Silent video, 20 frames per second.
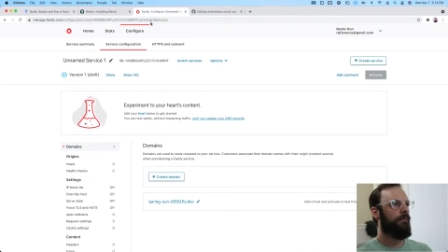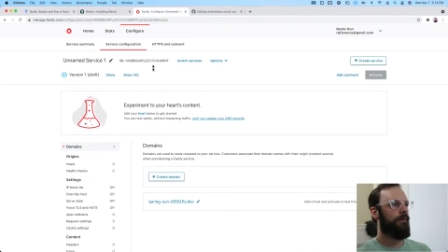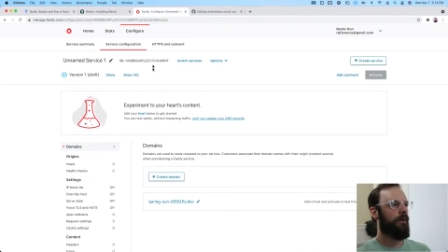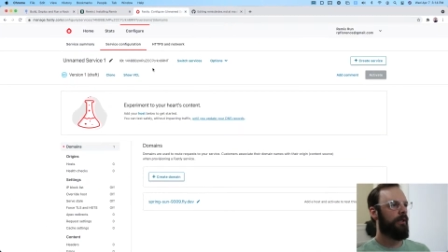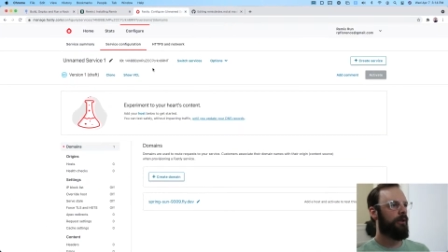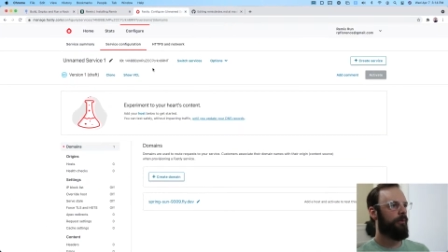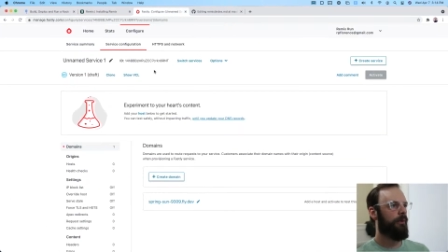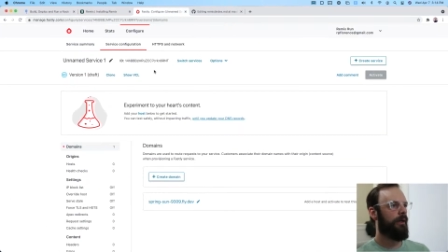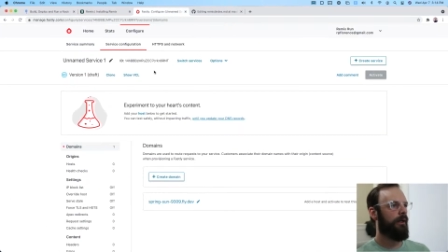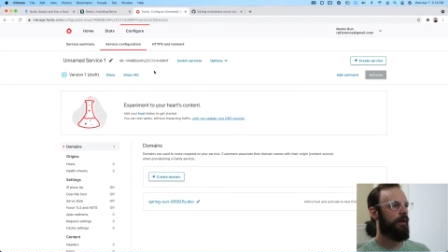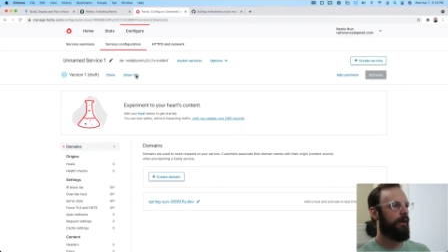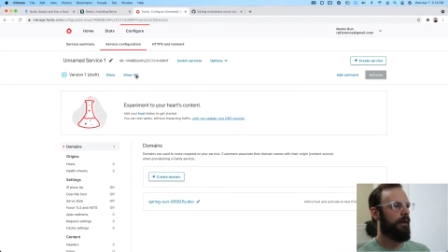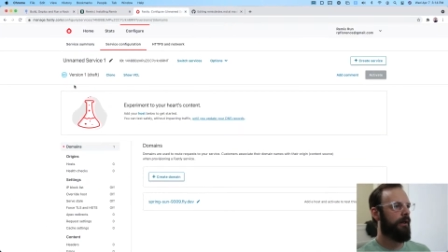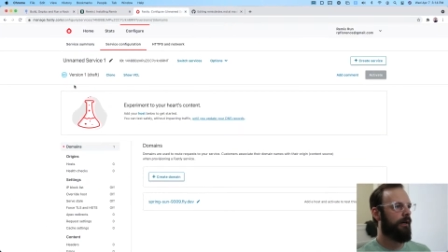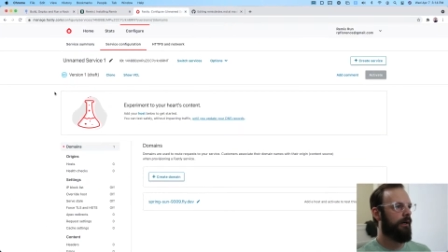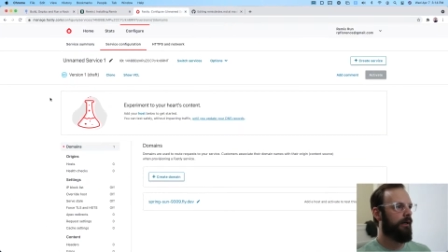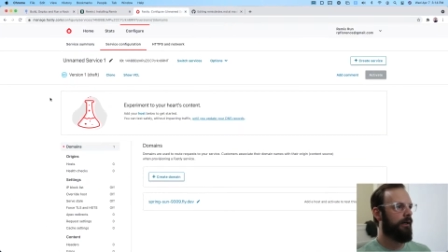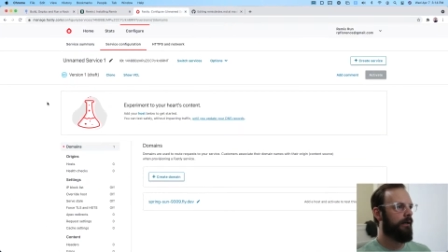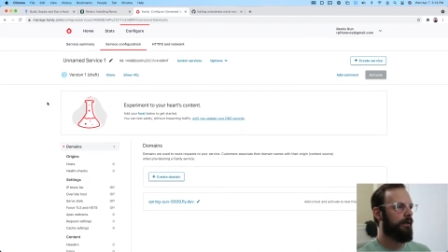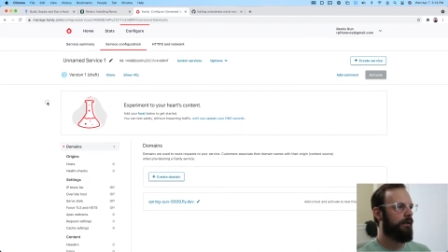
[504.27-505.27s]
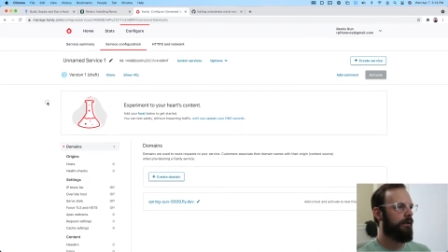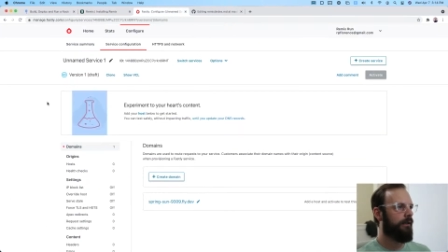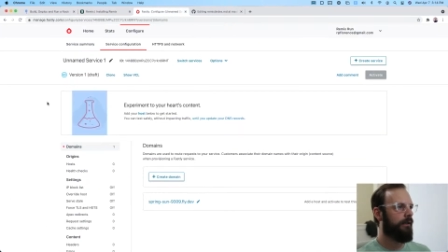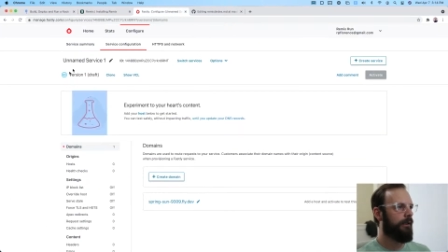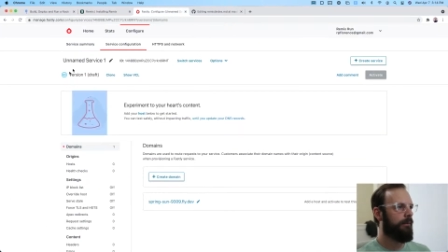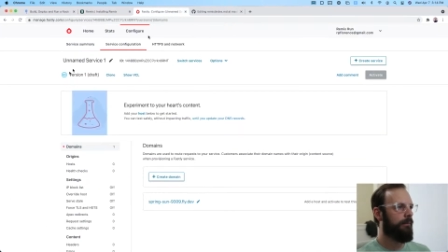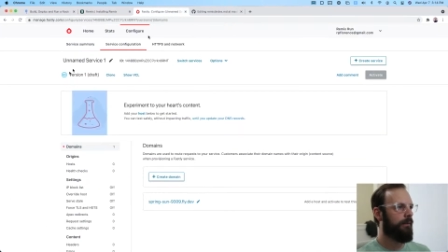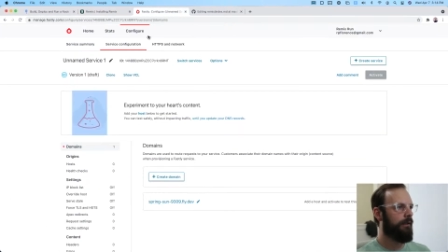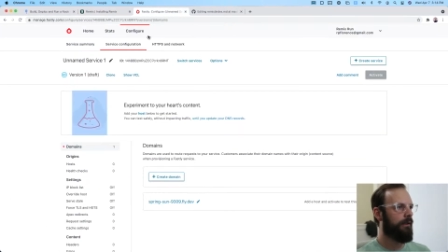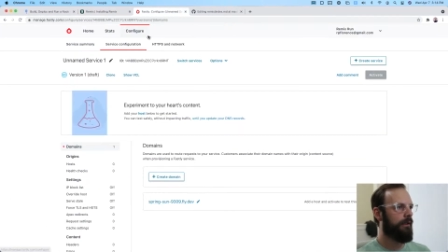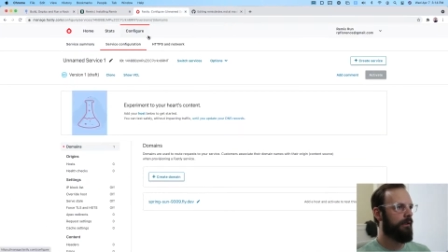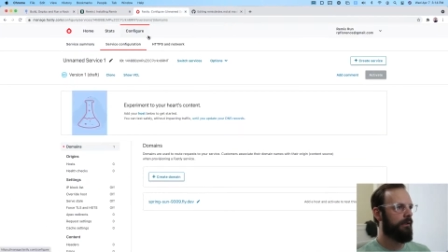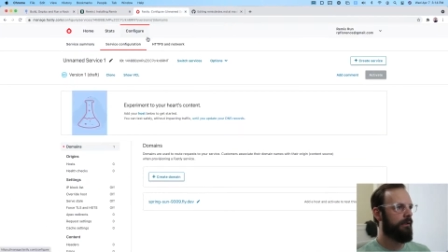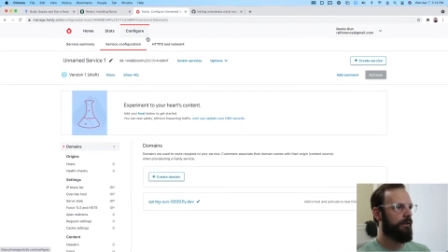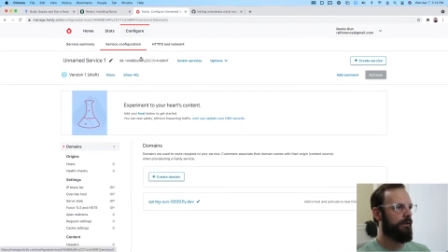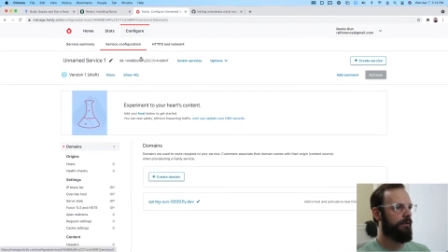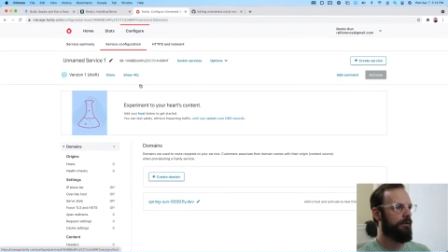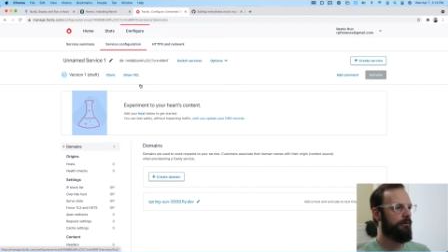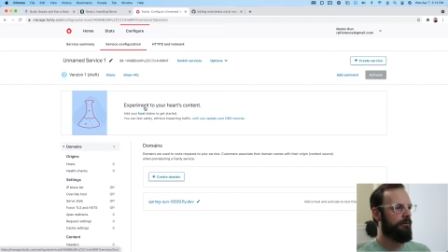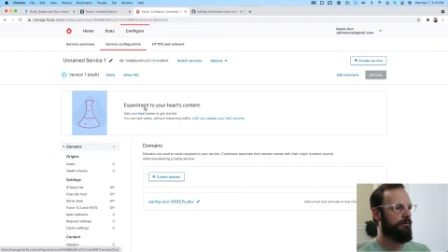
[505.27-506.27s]
here we are. I am logged
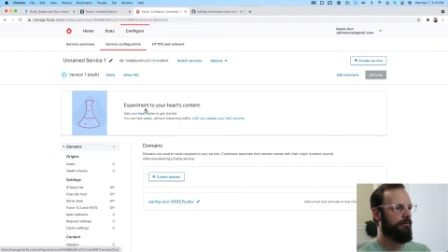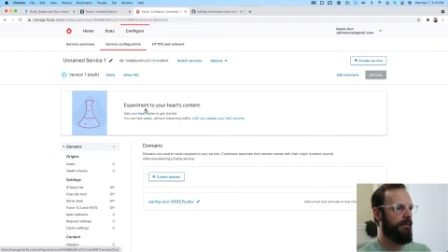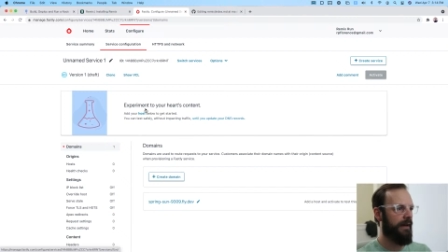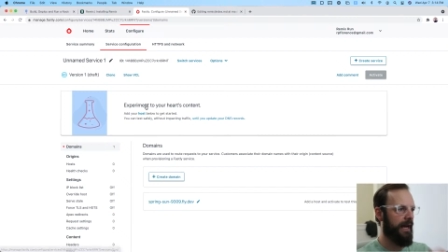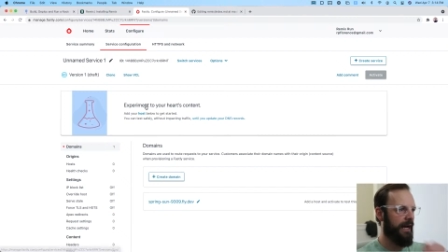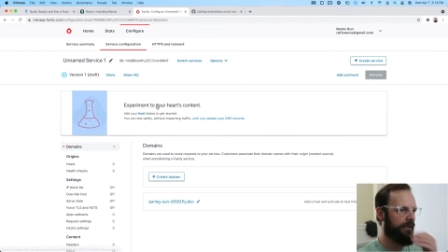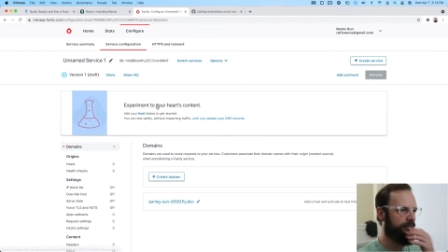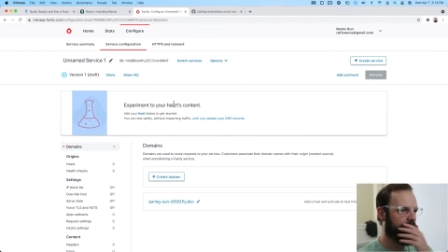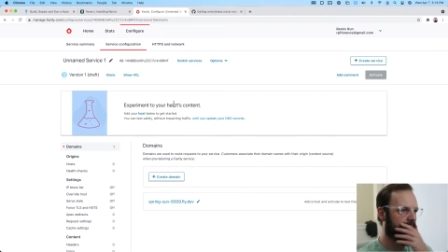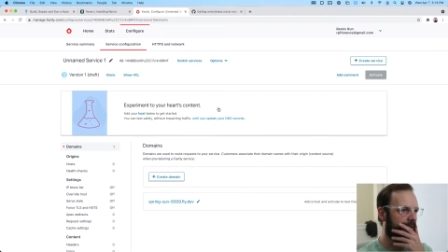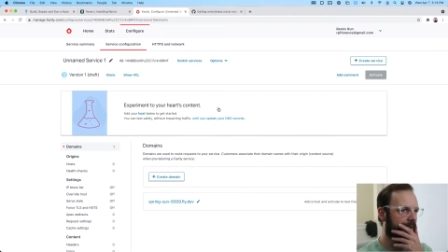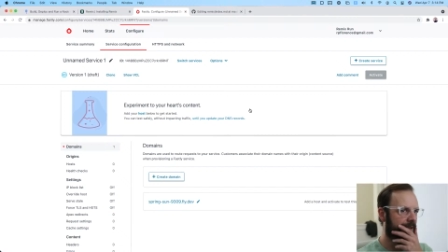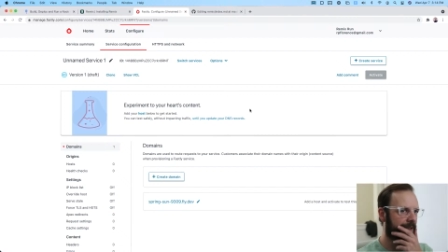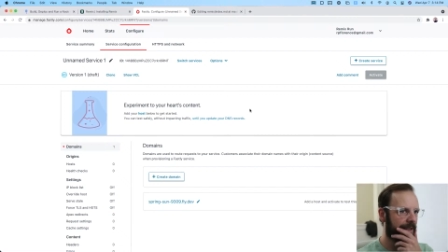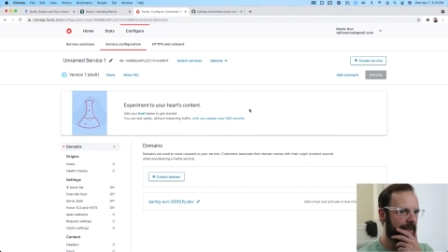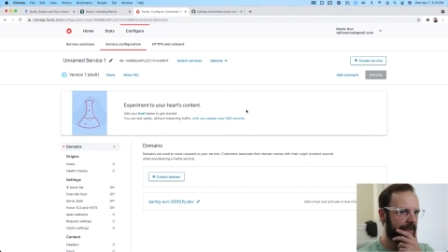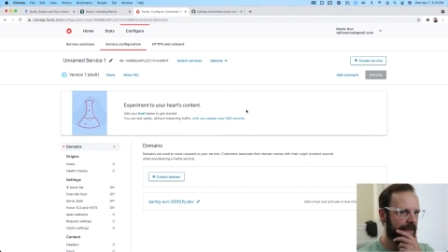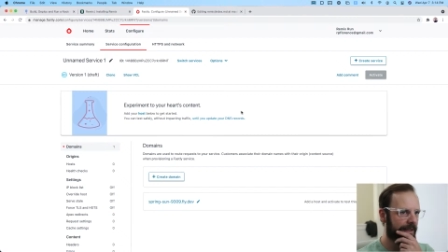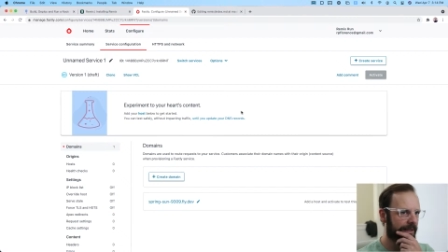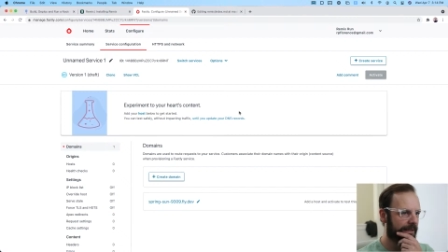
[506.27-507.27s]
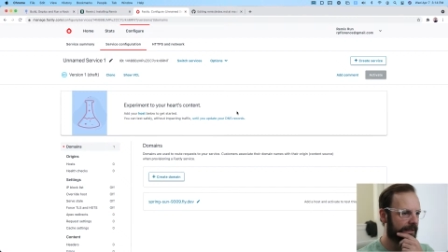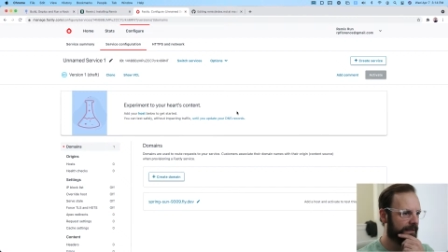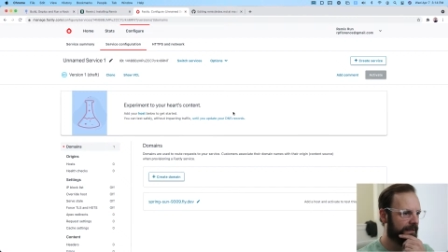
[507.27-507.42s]
into Fastly.